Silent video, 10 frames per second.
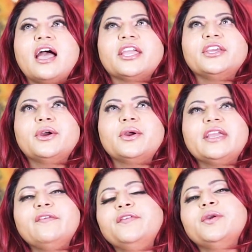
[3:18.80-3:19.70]
you know,
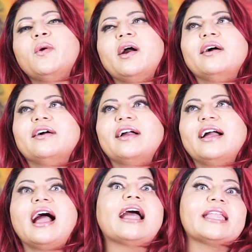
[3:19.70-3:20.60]
if you
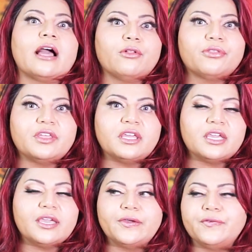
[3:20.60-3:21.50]
are
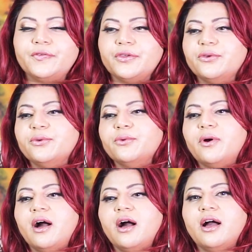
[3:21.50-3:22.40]
unhealthy, if
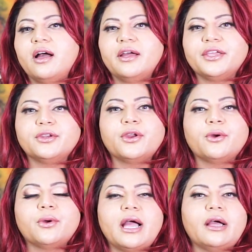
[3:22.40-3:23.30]
you are, you
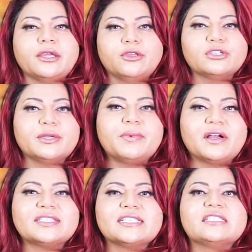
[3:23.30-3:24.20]
know, usually
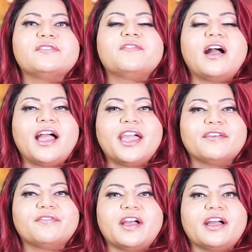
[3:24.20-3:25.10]
past
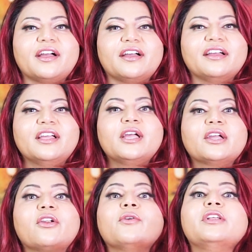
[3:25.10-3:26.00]
65,
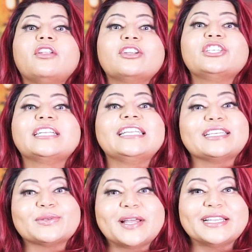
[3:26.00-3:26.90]
chronologically
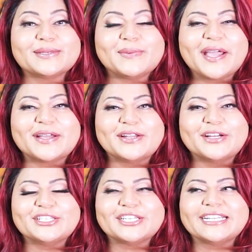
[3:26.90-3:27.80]
as well as
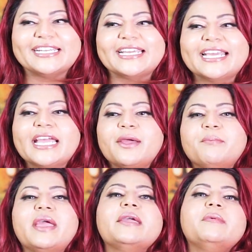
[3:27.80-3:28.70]
biologically,
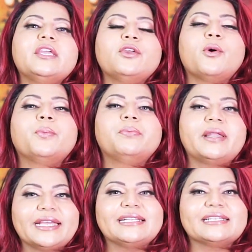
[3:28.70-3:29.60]
maybe your
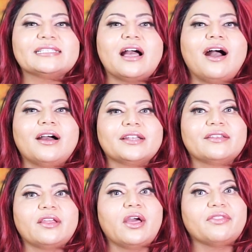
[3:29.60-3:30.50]
platelets
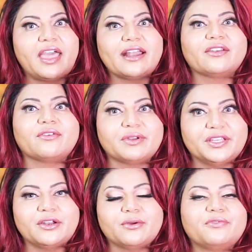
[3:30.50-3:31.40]
aren't that,
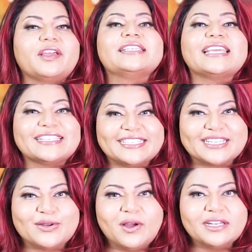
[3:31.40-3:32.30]
you know,
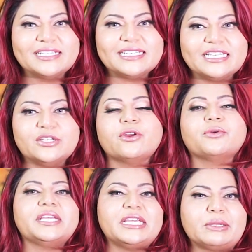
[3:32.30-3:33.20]
fantastic quality, you
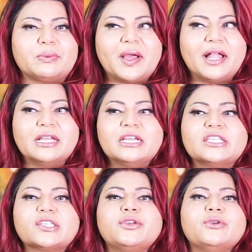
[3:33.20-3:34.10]
don't eat well,
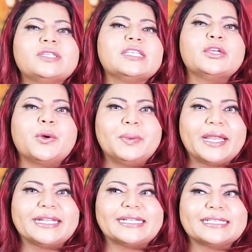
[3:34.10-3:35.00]
so using your
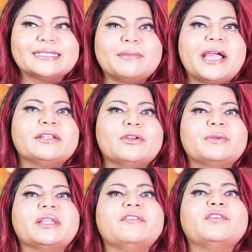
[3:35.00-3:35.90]
platelets might
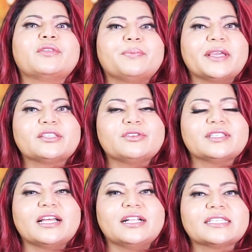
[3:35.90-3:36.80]
not give you the best
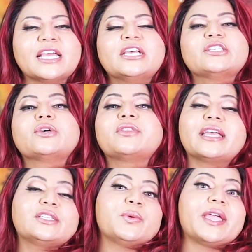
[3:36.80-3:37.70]
results. So
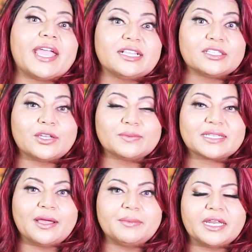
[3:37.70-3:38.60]
that's where
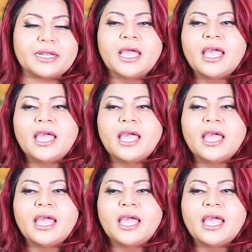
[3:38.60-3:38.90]
exosomes come in.